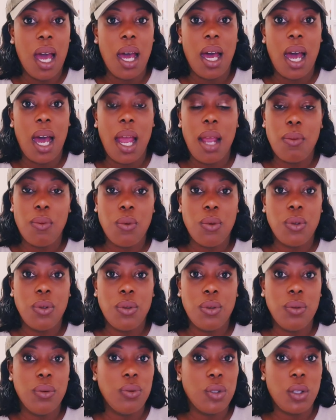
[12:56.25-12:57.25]
I
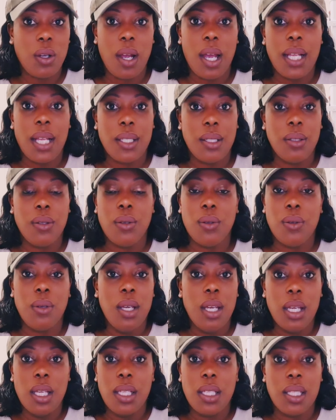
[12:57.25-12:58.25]
wouldn't try to
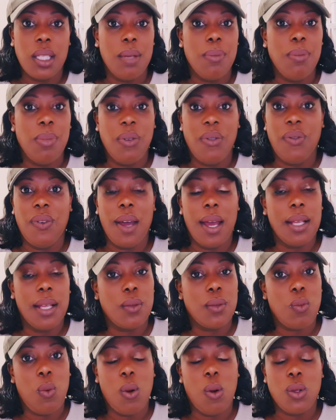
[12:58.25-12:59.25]
sympathize
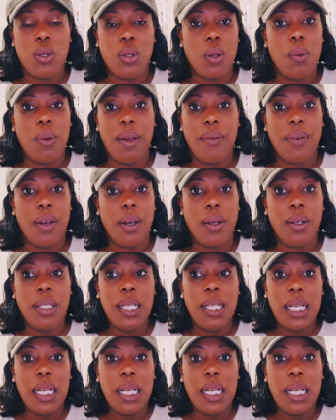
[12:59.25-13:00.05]
whatsoever.